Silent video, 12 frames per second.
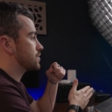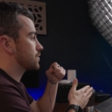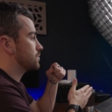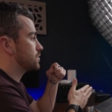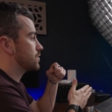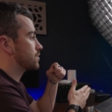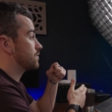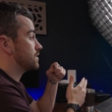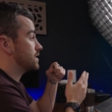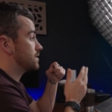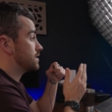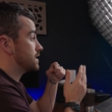Virtual
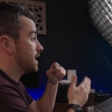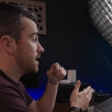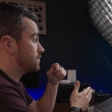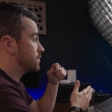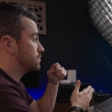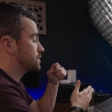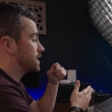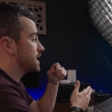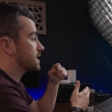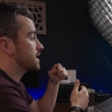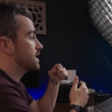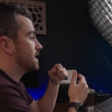podcasts using your laptop and a